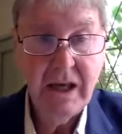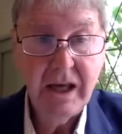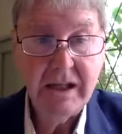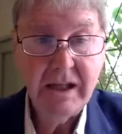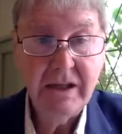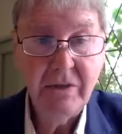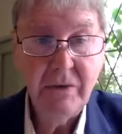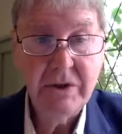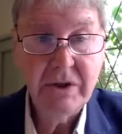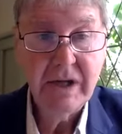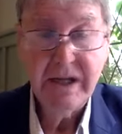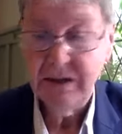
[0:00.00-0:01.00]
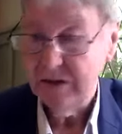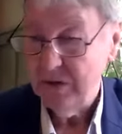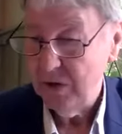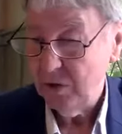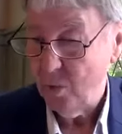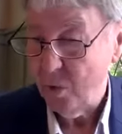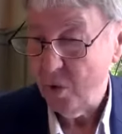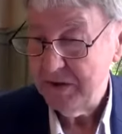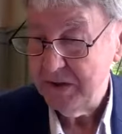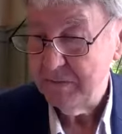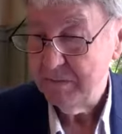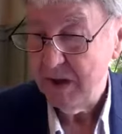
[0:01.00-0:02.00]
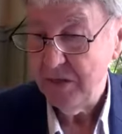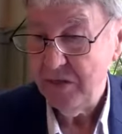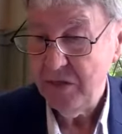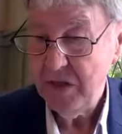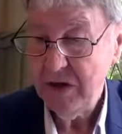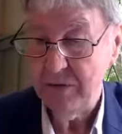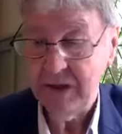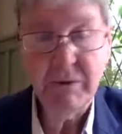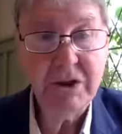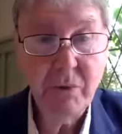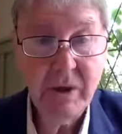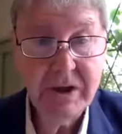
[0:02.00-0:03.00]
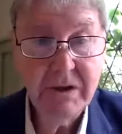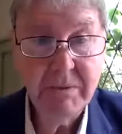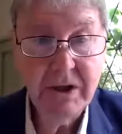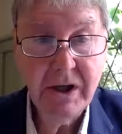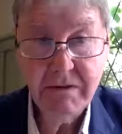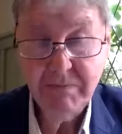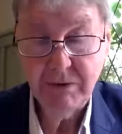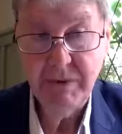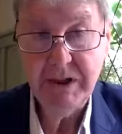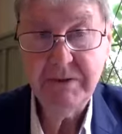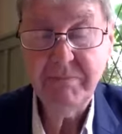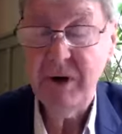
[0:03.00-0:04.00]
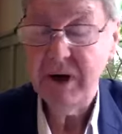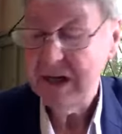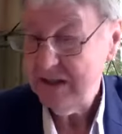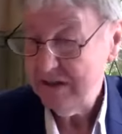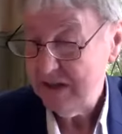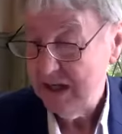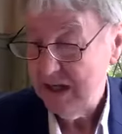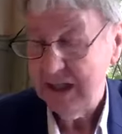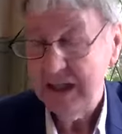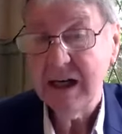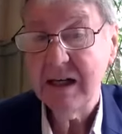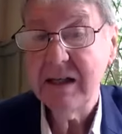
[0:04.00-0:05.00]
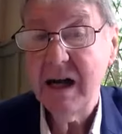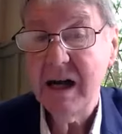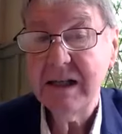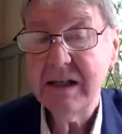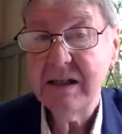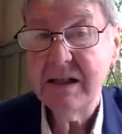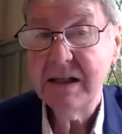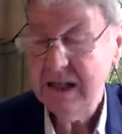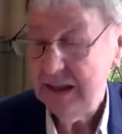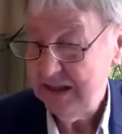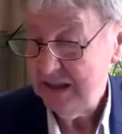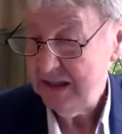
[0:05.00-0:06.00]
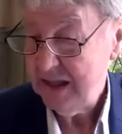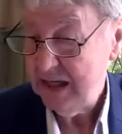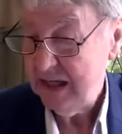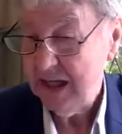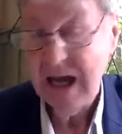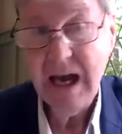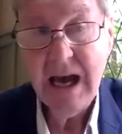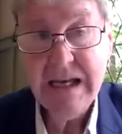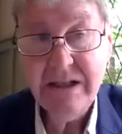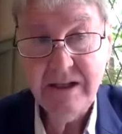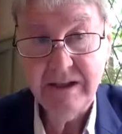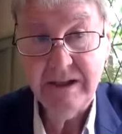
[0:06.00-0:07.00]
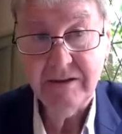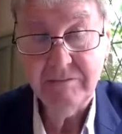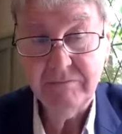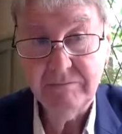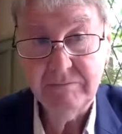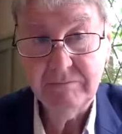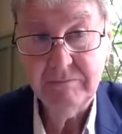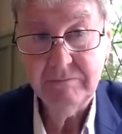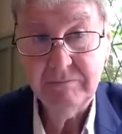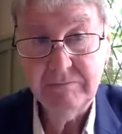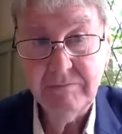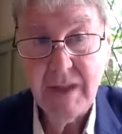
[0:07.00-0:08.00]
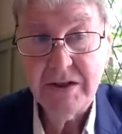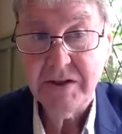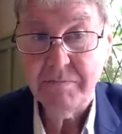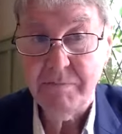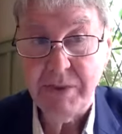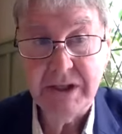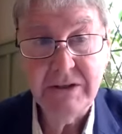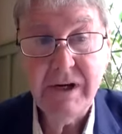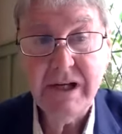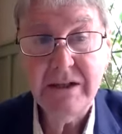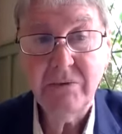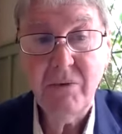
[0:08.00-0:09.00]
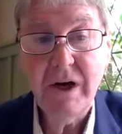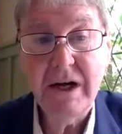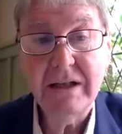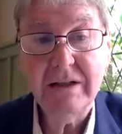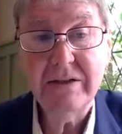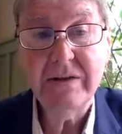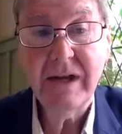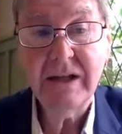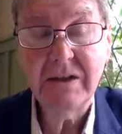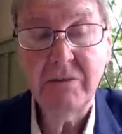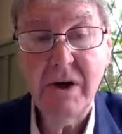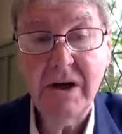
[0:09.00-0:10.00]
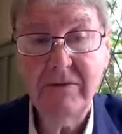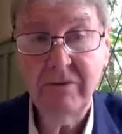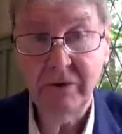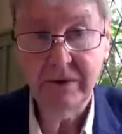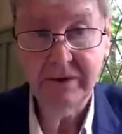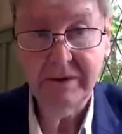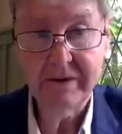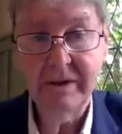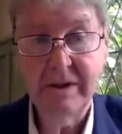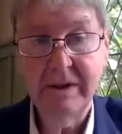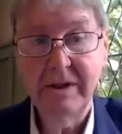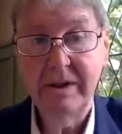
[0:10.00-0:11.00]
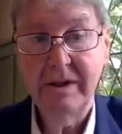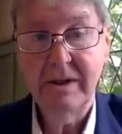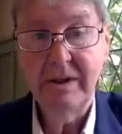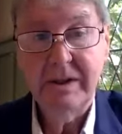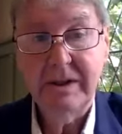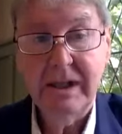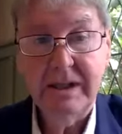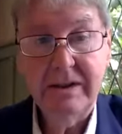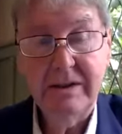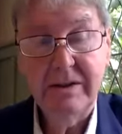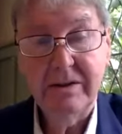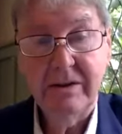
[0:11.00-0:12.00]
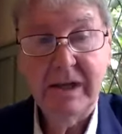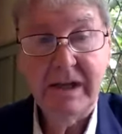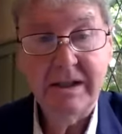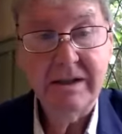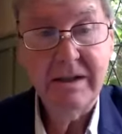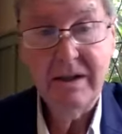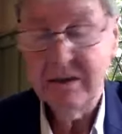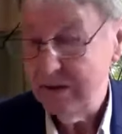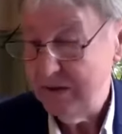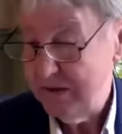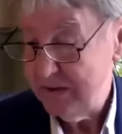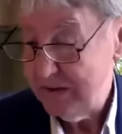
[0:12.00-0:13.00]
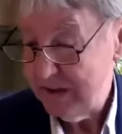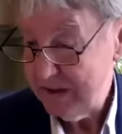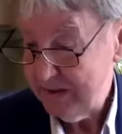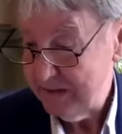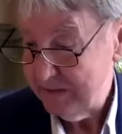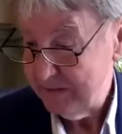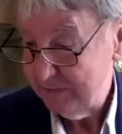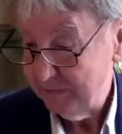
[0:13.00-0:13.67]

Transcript: And he originated the quantum theory, which won him the Nobel Peace Prize in 1918. It's been around a while, it's taken a while for it to get into our consciousness.